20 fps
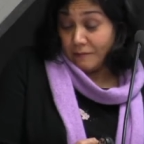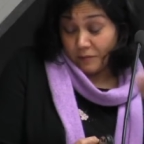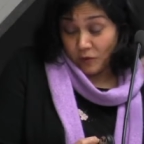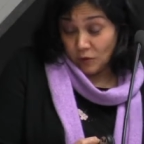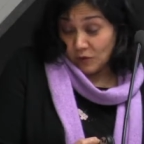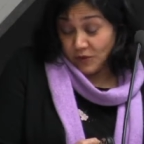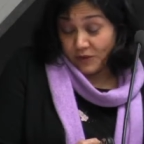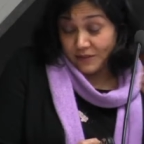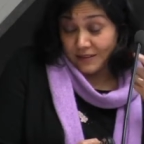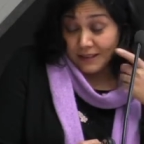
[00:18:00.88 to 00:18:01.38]
am
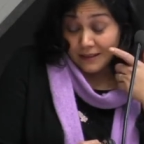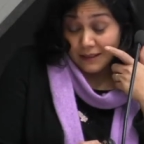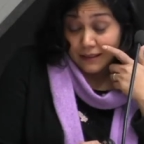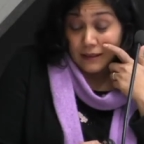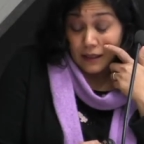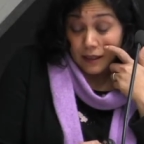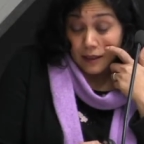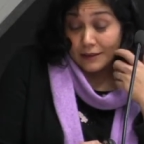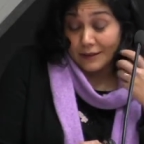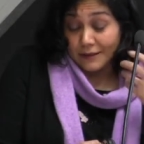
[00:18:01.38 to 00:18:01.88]
also
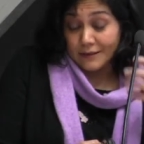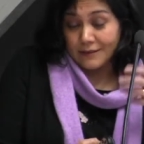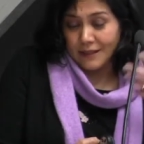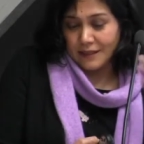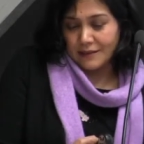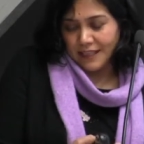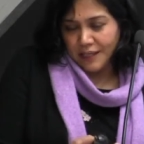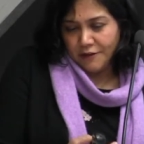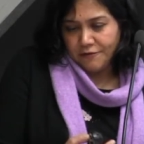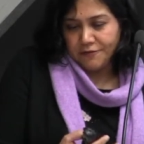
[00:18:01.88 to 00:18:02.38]
thinking, like
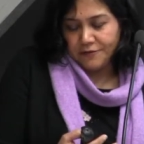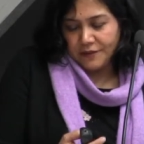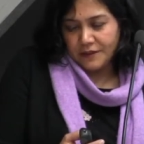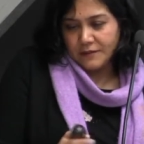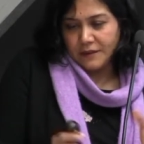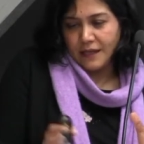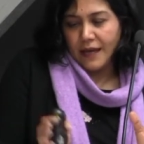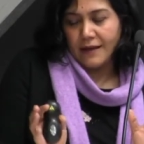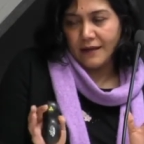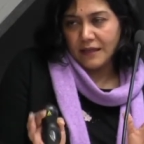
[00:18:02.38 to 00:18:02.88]
the gift
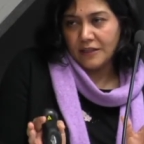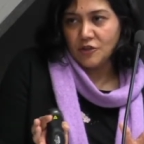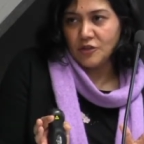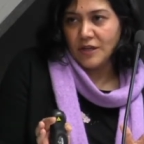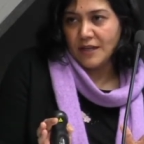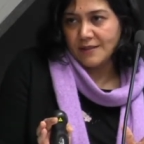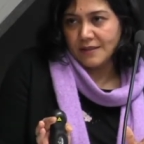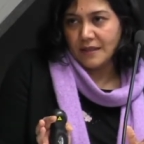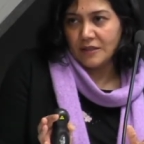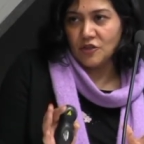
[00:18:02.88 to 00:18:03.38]
in English
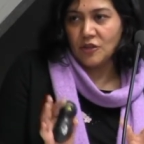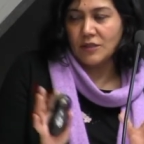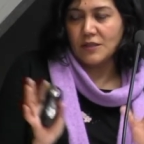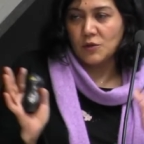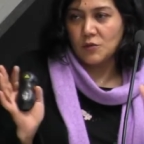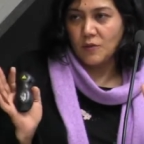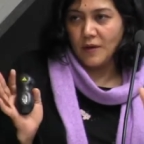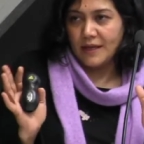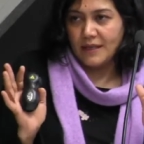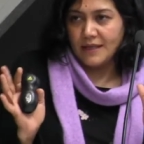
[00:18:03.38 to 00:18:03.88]
translation
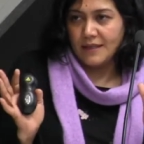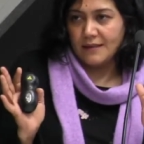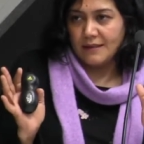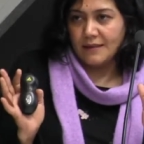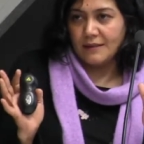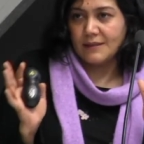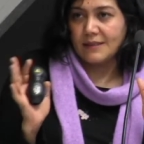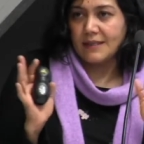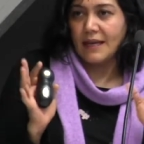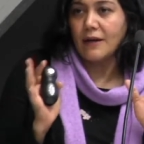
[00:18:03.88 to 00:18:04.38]
is
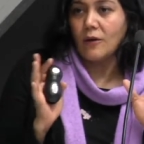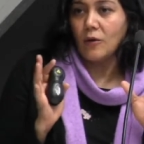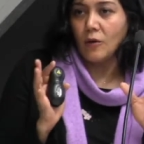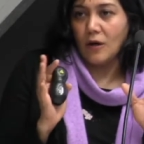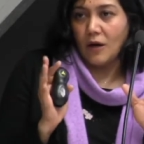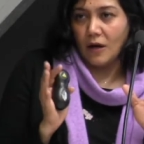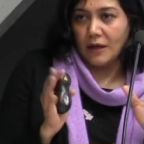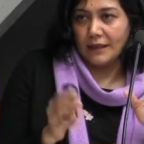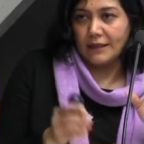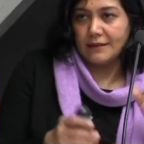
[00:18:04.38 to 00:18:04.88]
very
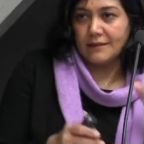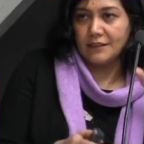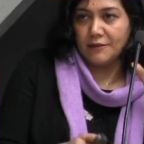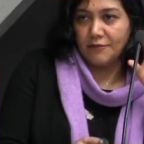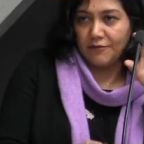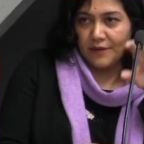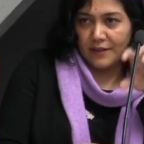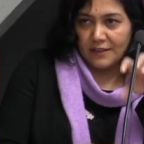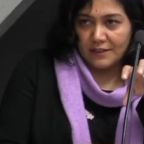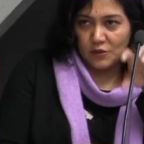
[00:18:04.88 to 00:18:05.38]
secular. It
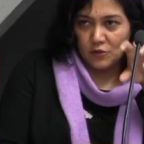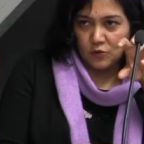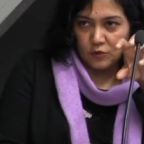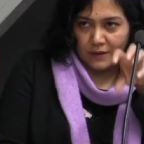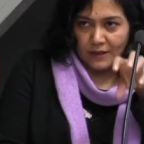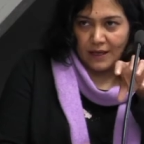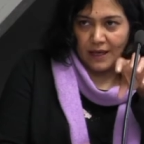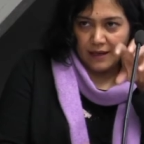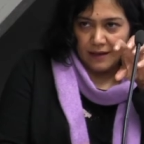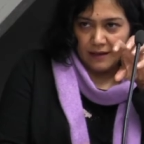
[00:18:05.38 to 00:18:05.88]
refers to
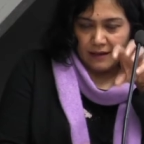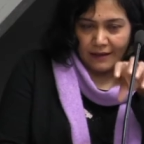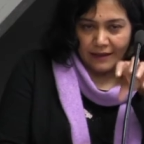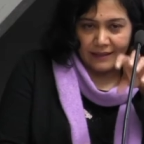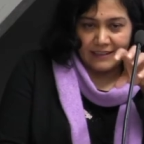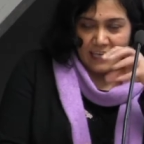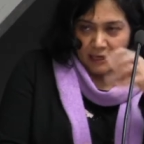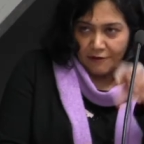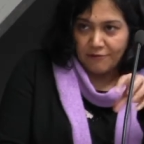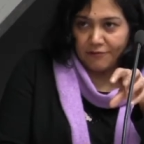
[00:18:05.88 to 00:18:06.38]

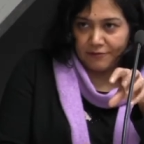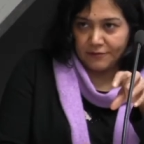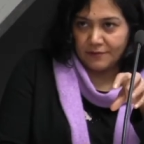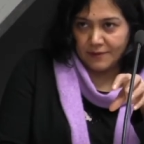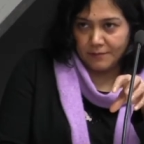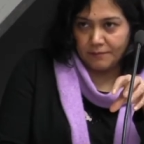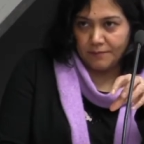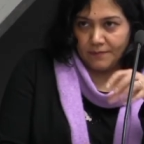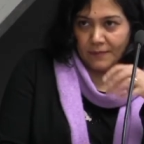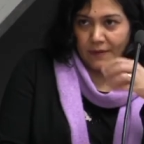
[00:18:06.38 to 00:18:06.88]
the
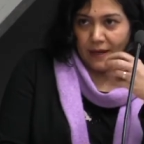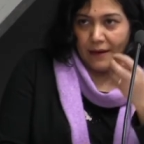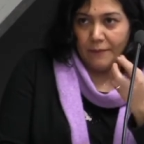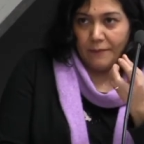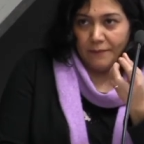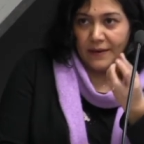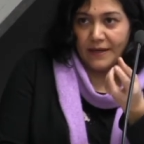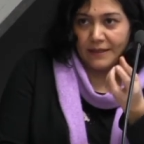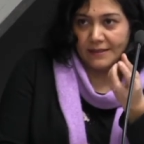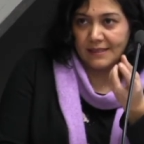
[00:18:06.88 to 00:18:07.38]
gift
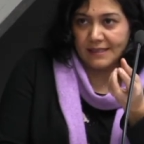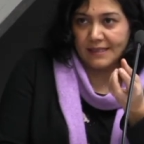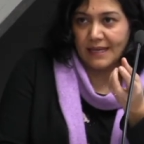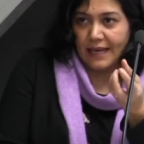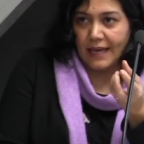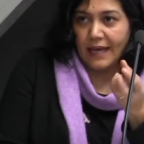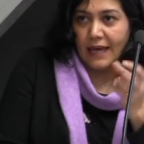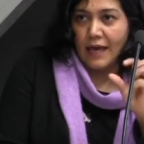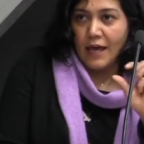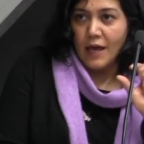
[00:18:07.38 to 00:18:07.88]
per
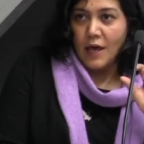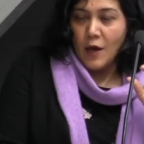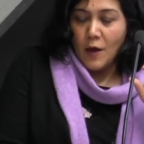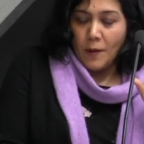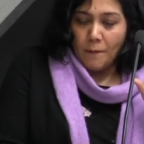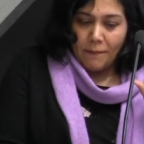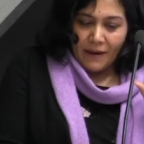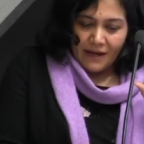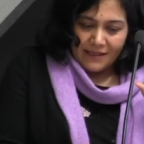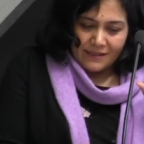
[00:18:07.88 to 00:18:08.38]
se.
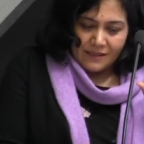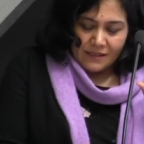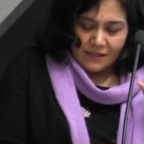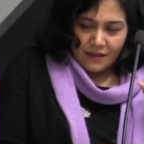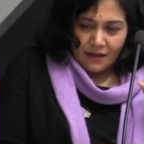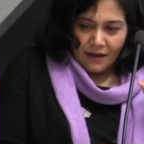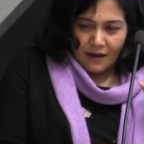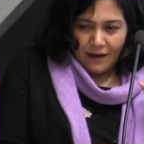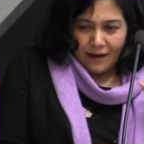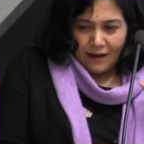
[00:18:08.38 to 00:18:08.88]
But
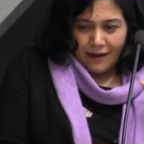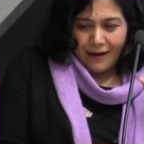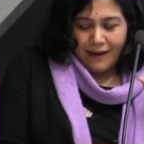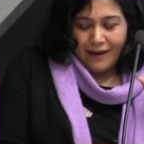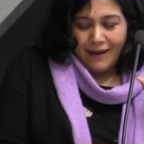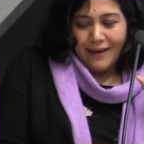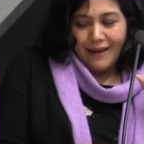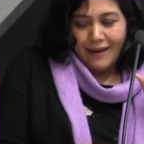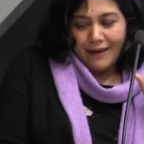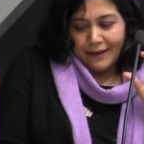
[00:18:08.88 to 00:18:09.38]

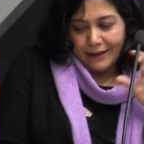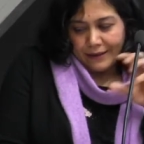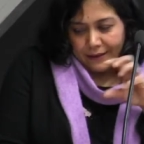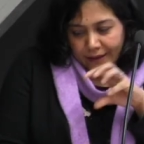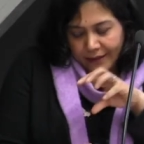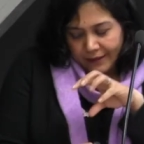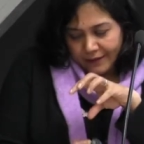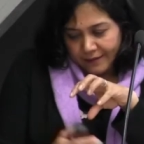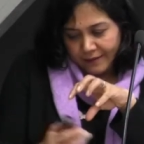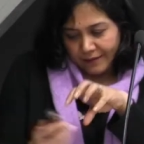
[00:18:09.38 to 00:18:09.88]

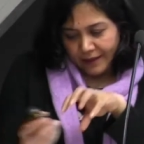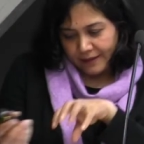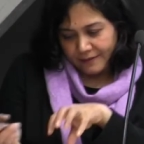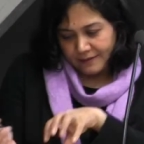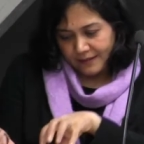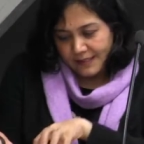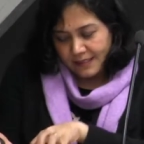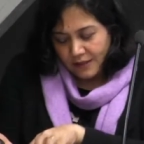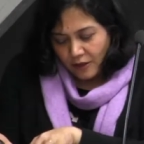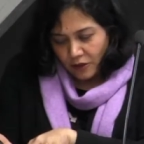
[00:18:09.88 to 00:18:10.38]
in
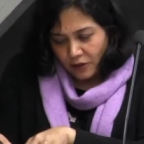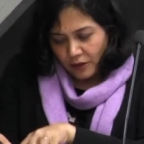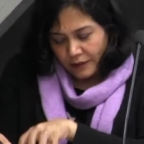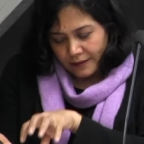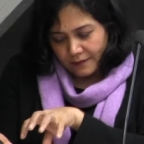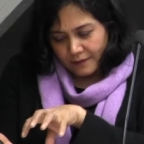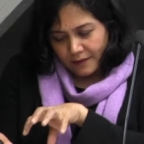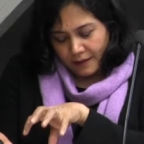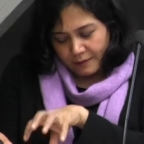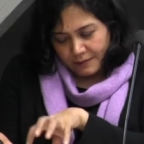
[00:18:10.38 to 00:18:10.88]

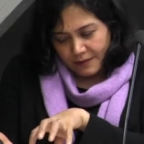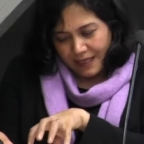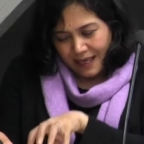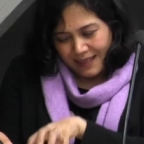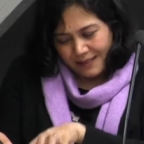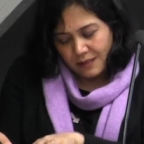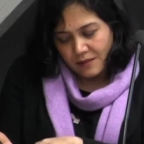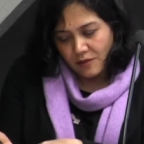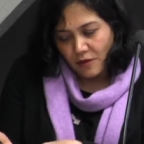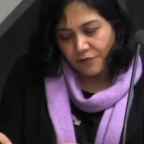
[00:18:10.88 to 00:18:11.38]
the
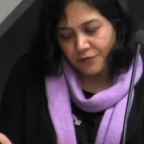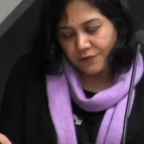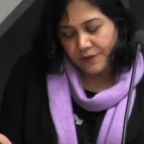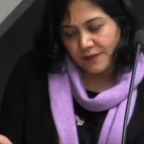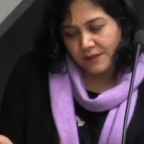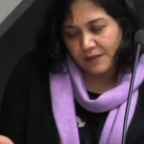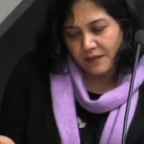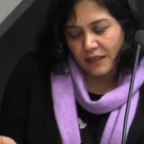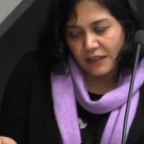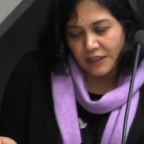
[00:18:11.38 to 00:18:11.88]
text of
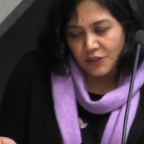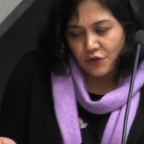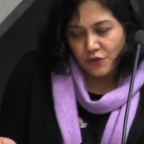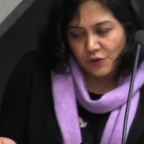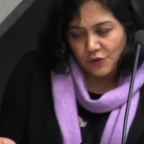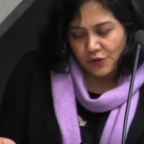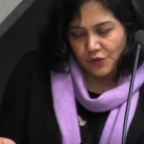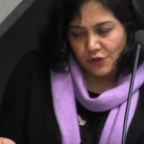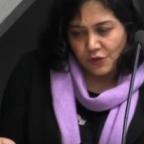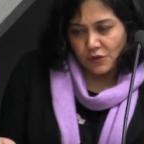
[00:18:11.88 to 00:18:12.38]
this
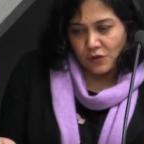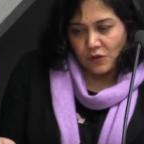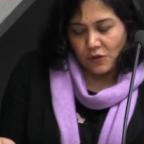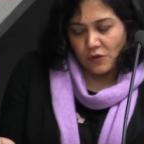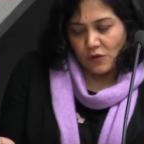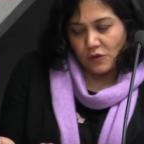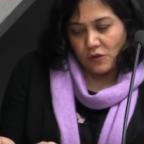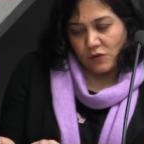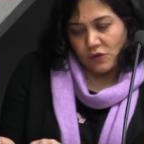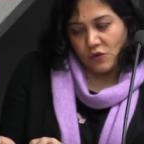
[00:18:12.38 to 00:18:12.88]
religious
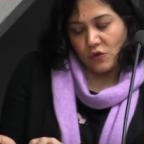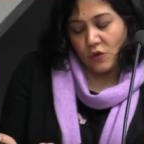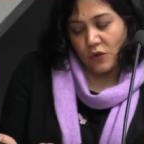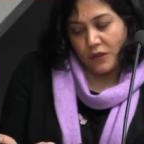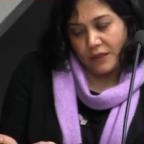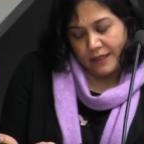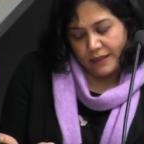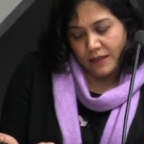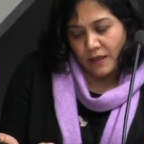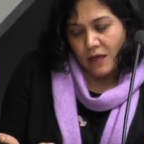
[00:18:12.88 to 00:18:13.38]

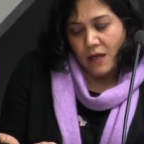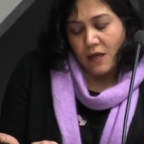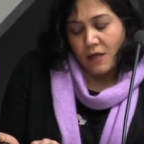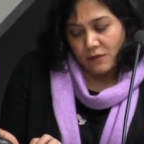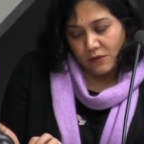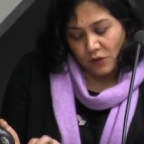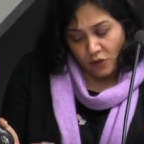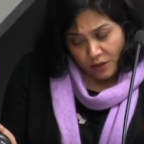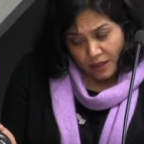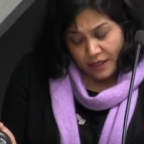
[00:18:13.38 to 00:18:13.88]
scholars,
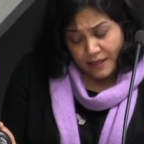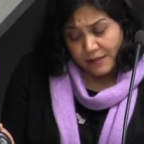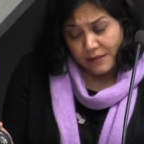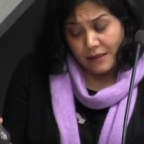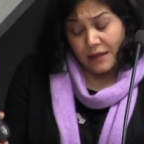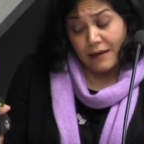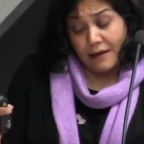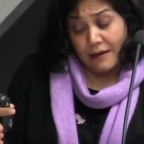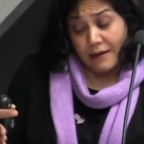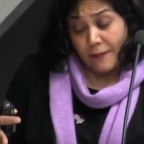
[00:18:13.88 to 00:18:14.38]

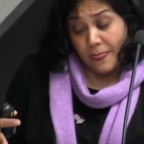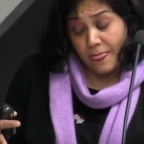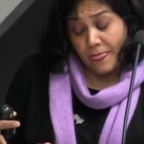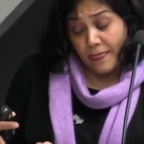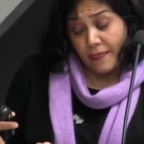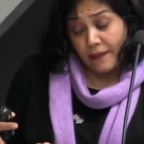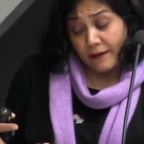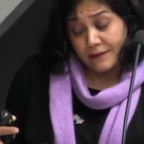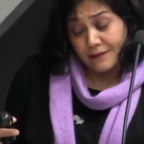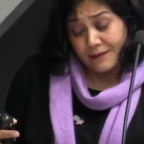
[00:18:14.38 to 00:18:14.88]

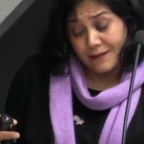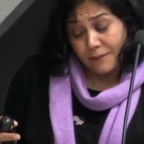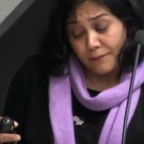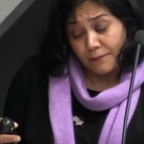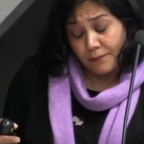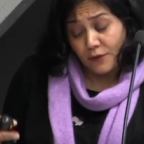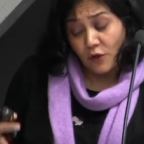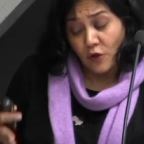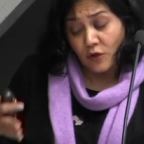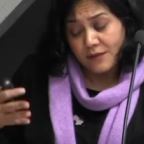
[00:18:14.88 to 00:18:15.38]
the
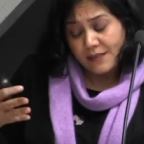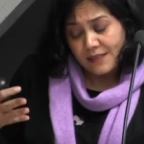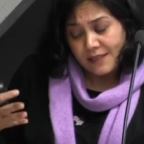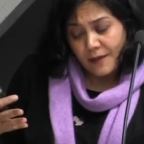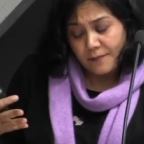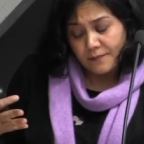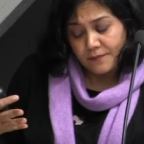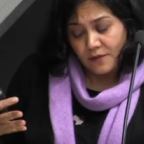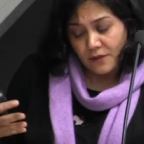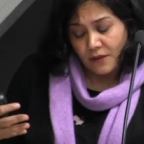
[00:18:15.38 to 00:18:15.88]

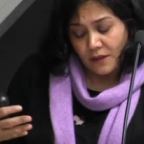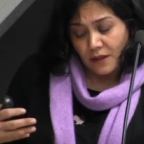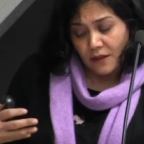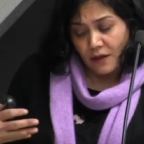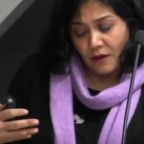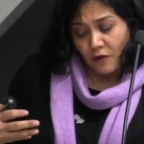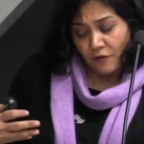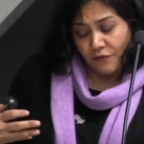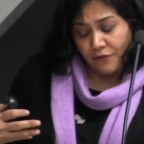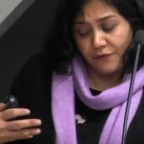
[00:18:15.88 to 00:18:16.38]
concept
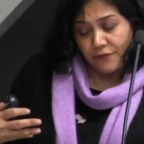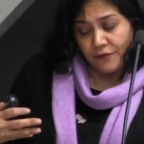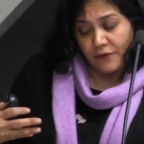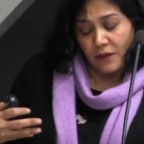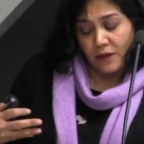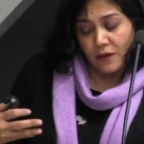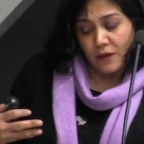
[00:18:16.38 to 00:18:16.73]
of